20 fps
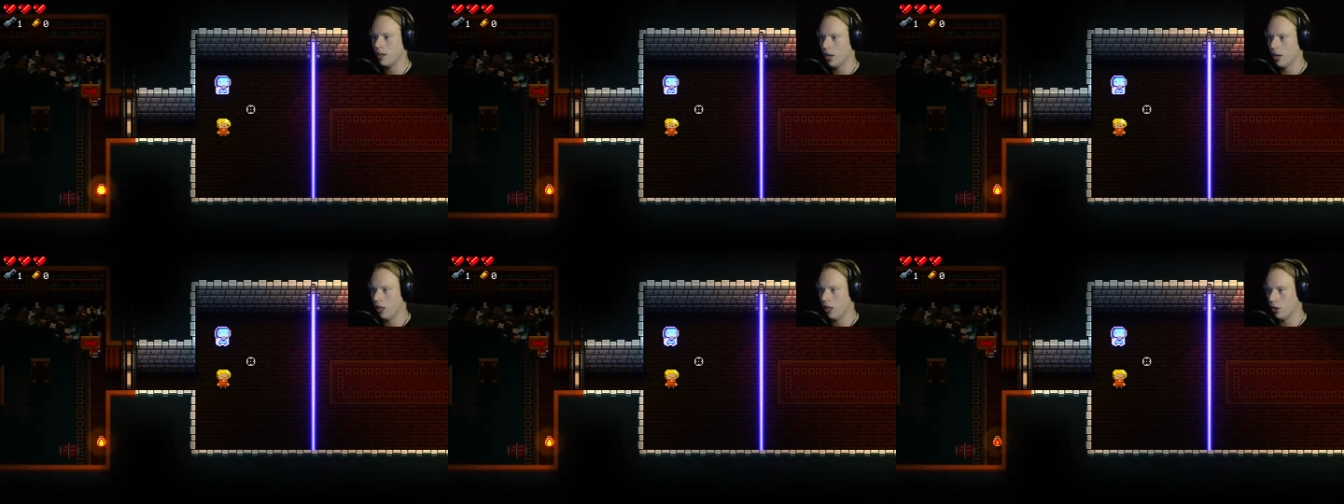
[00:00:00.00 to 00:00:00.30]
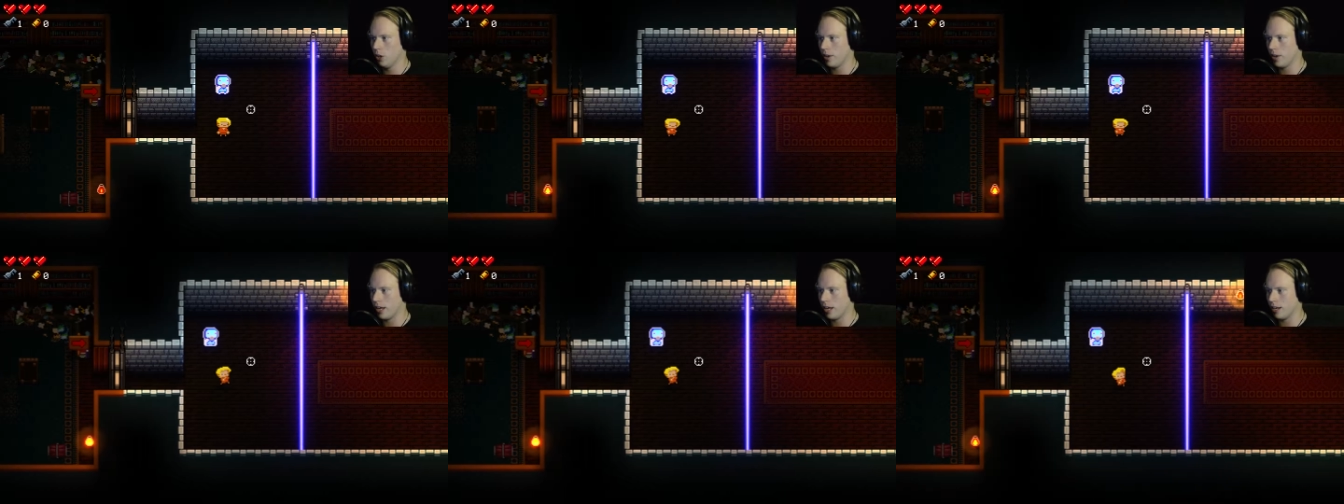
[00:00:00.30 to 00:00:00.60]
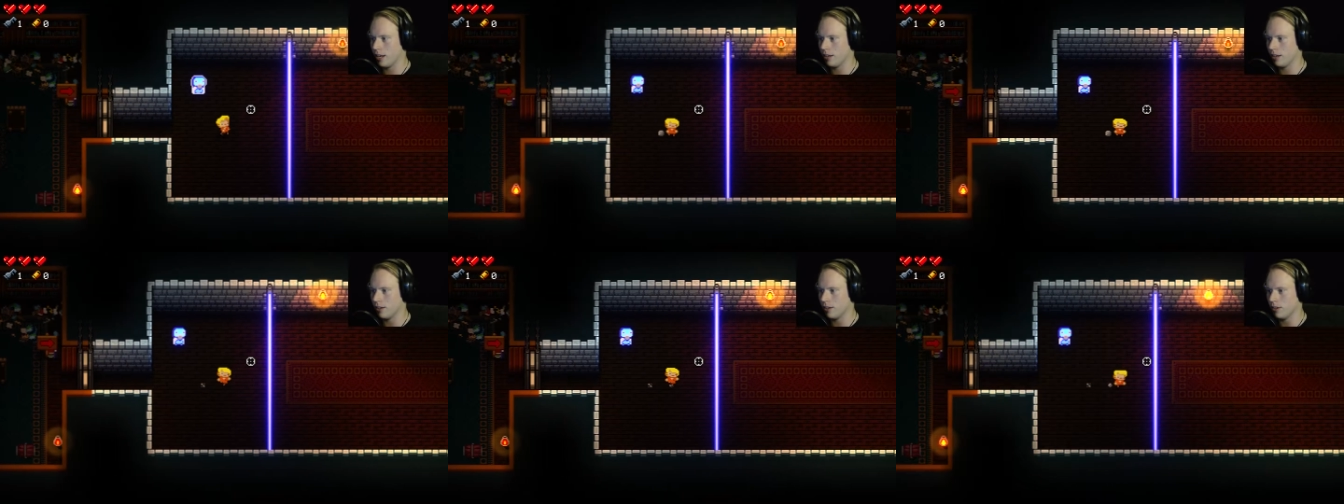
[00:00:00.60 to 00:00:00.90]
Hello
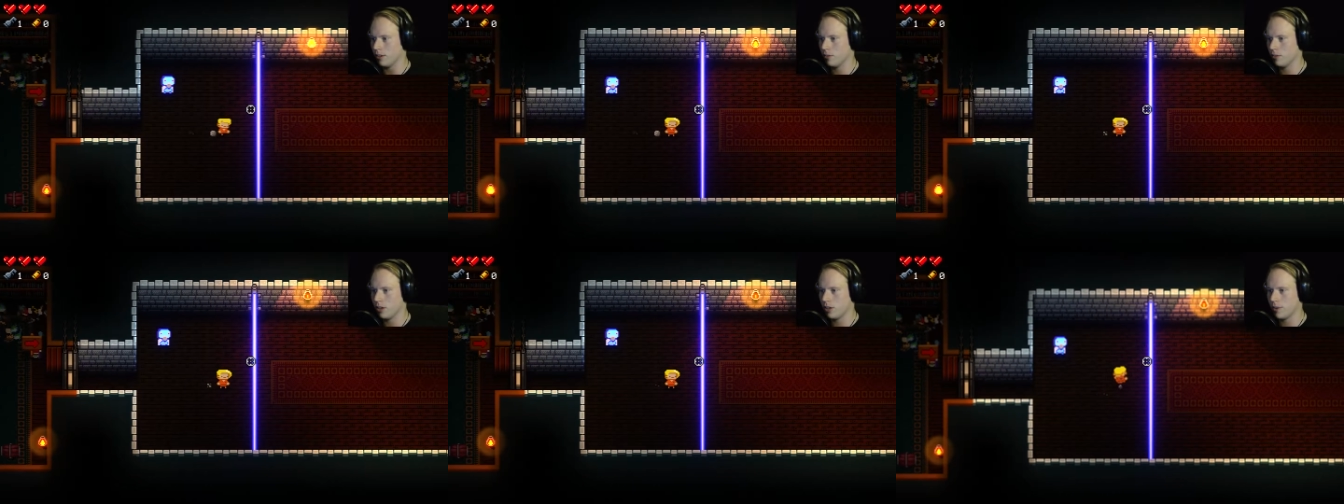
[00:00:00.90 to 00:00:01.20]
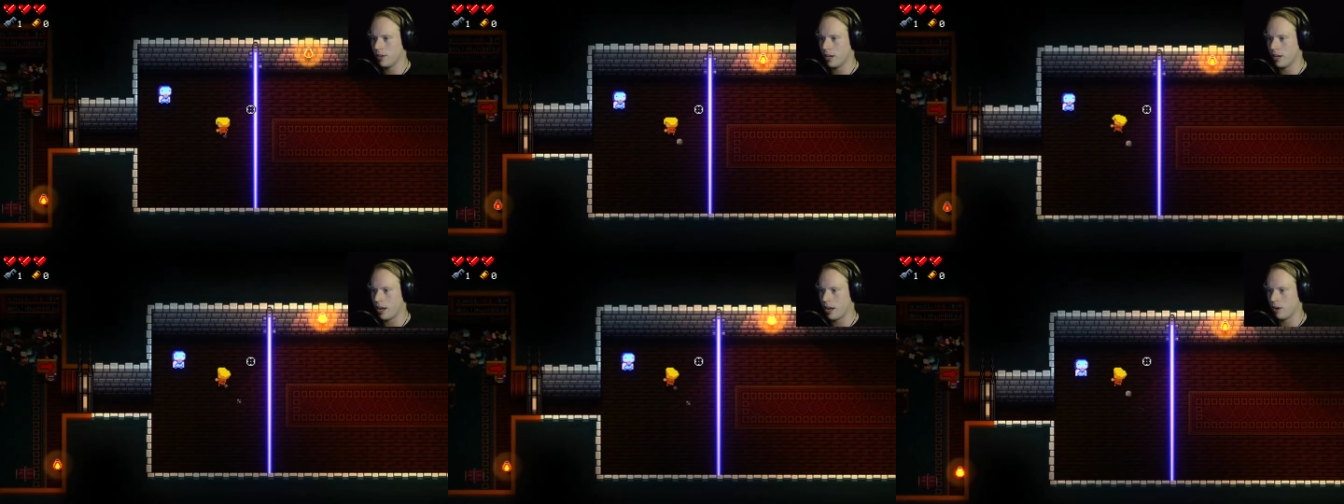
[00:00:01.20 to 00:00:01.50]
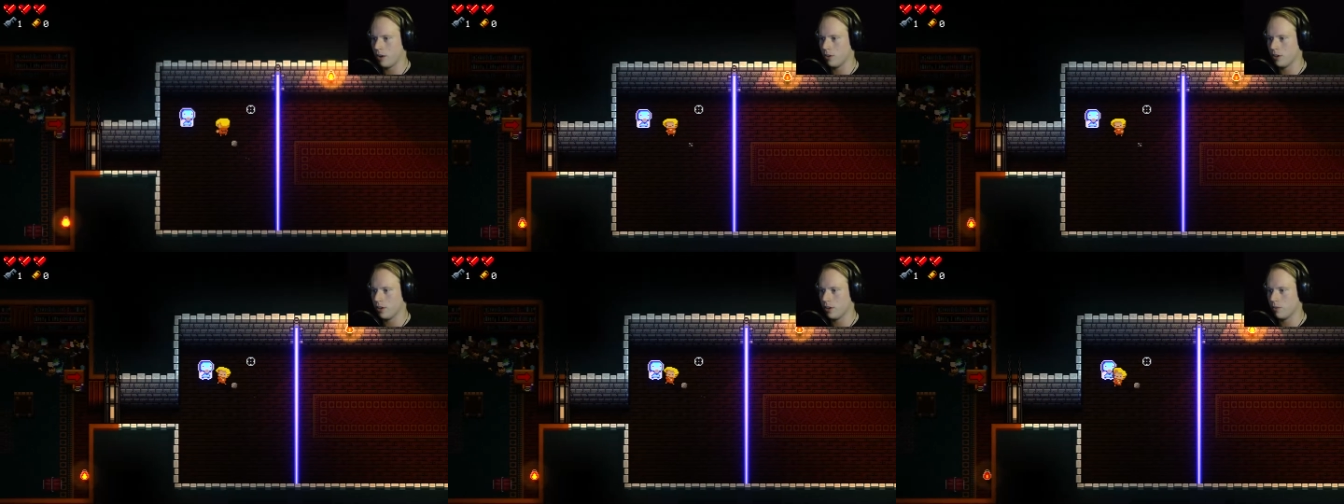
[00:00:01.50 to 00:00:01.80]
again! Where are we
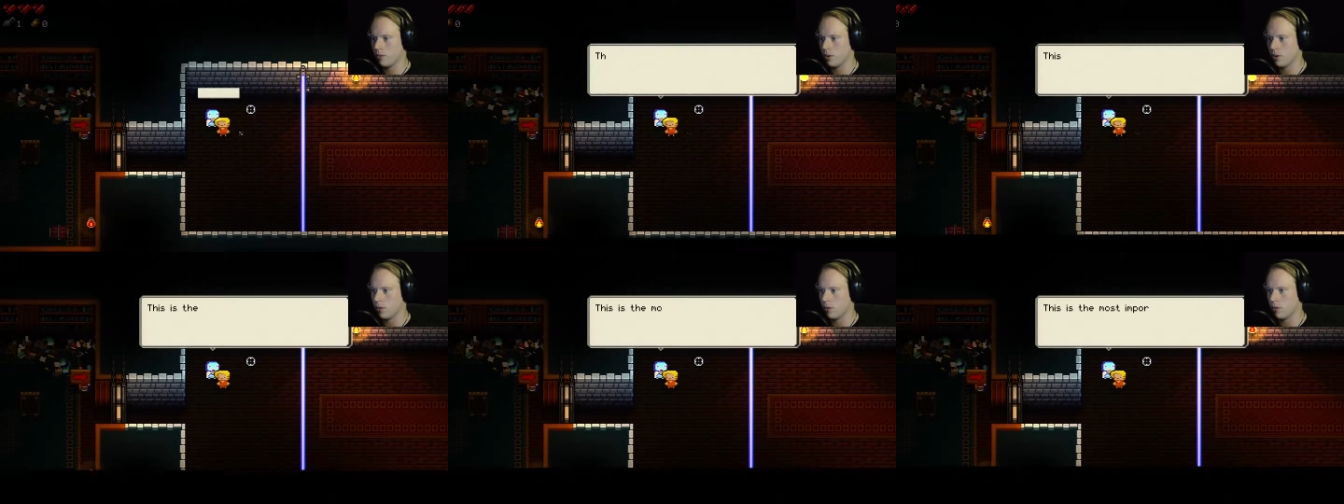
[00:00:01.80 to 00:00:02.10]
now? What do you...